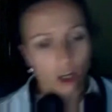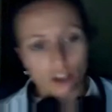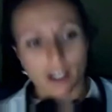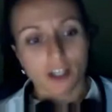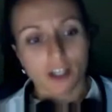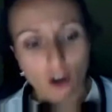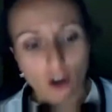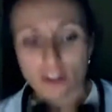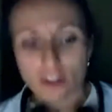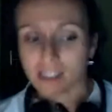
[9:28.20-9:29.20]
Carlos, I
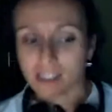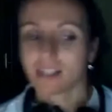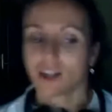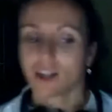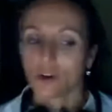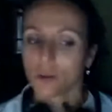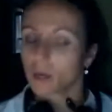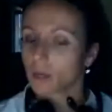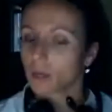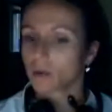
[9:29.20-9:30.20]
know the scene, I
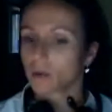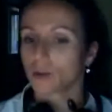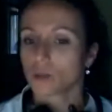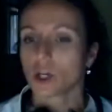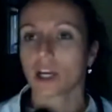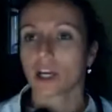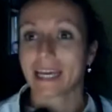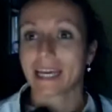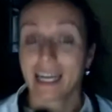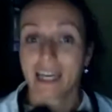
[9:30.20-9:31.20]
know the people.
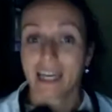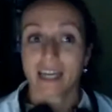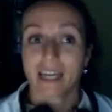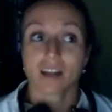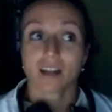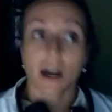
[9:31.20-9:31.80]
Those are like